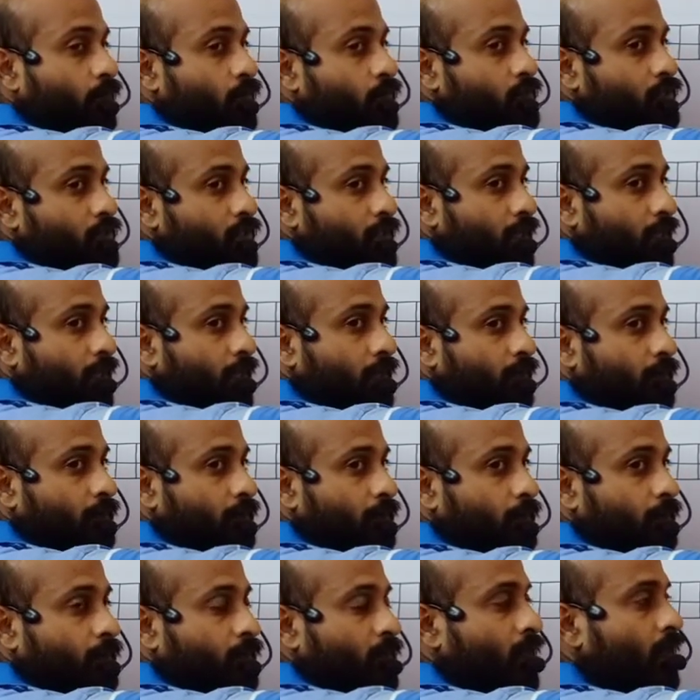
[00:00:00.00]
portion here.
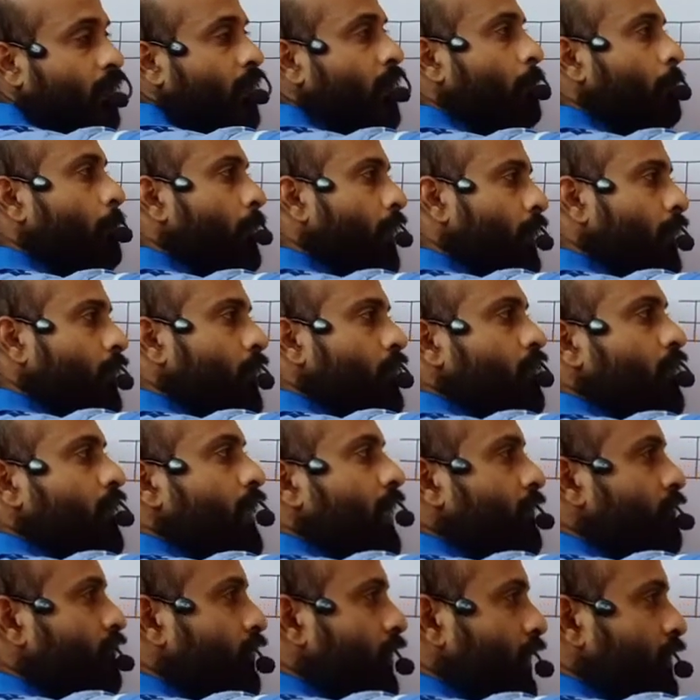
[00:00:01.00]
But due to
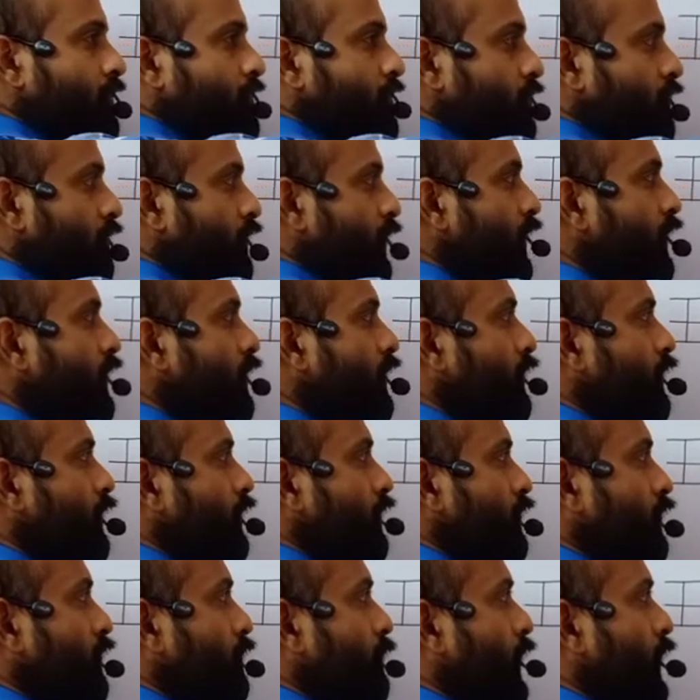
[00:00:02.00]
diffraction effect, the